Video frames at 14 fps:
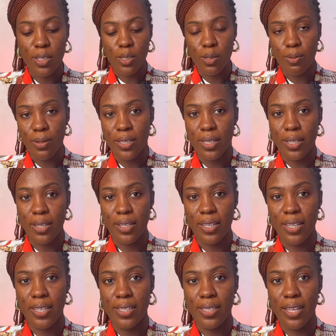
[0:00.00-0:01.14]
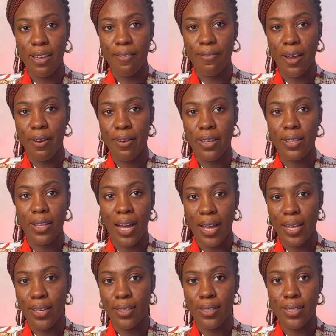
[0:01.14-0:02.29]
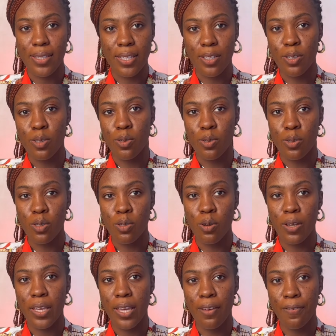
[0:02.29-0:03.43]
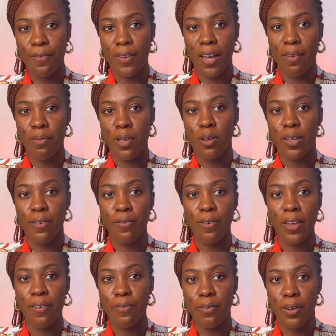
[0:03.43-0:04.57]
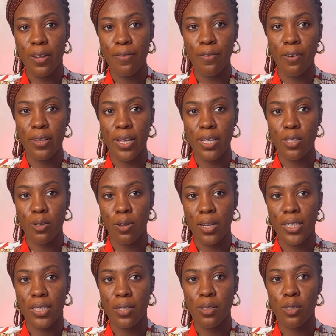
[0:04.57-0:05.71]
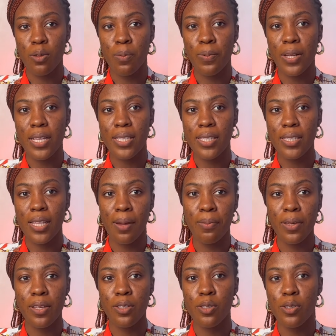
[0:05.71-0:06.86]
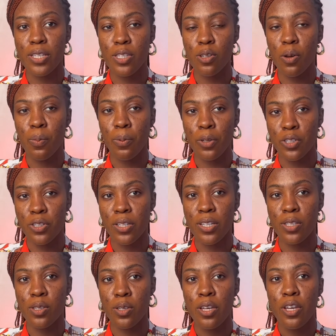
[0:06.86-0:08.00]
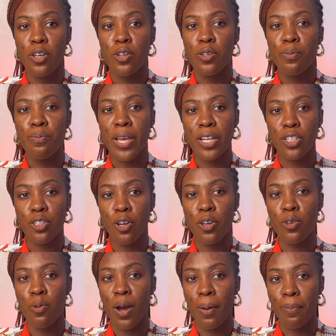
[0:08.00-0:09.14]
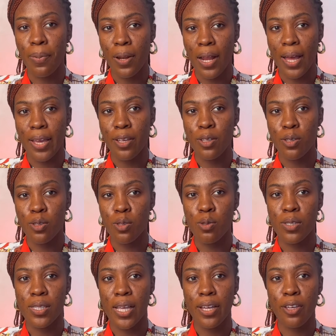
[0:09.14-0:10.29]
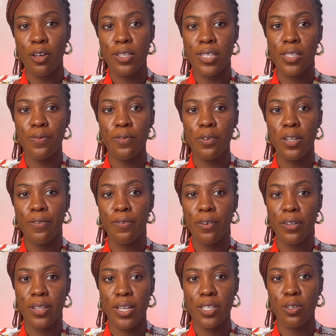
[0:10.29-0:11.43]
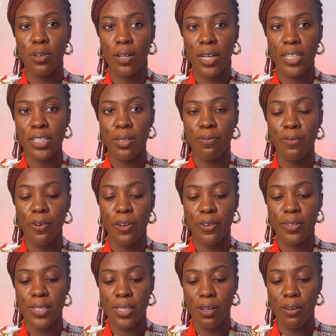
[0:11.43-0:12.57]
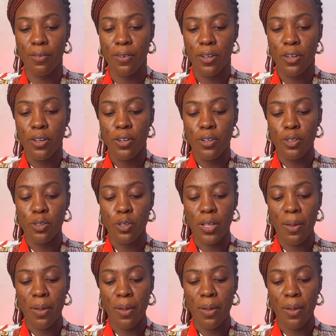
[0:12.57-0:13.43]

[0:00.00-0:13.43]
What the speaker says: in Sweden is a very nice thing to do. So if you have been looking for a fully funded scholarship, so please tap into this opportunity. Make sure you apply to secure this fully funded scholarship for yourself so that